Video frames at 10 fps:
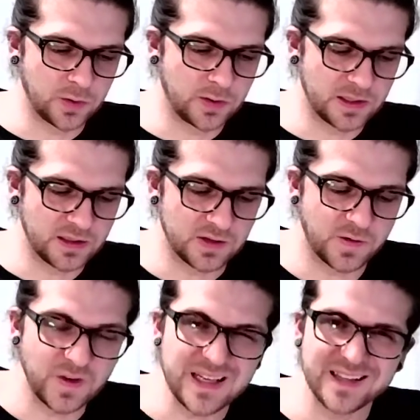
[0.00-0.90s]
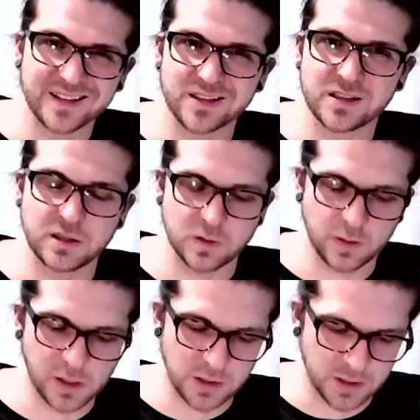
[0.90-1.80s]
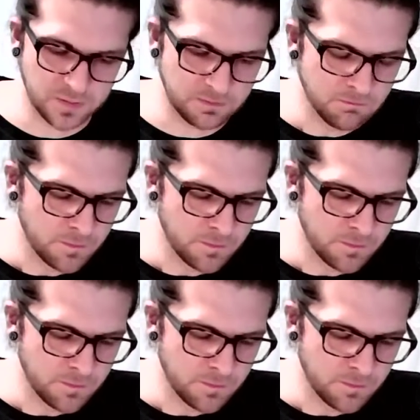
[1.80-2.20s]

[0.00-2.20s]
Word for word: that is feeding this situation.